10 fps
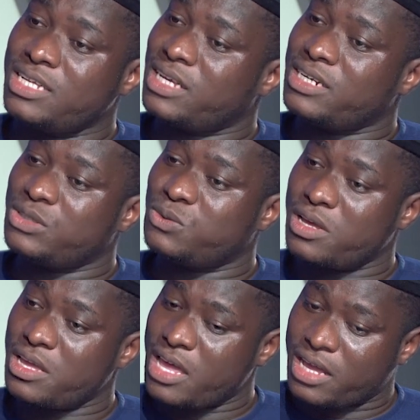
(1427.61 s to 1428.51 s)
That is
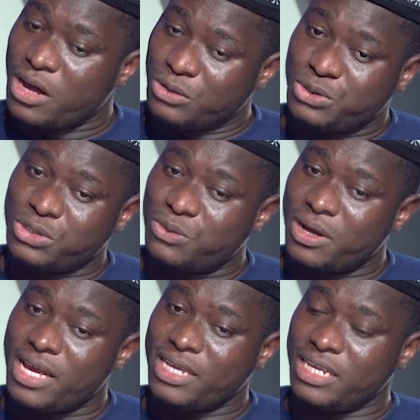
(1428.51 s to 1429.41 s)
a country
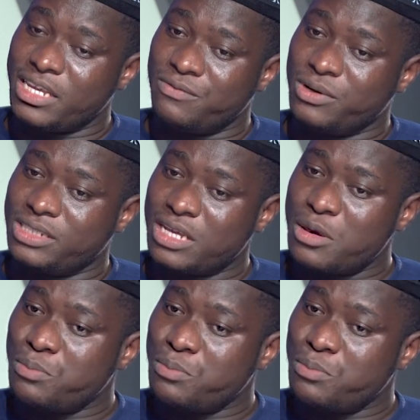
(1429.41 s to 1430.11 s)
where he lived with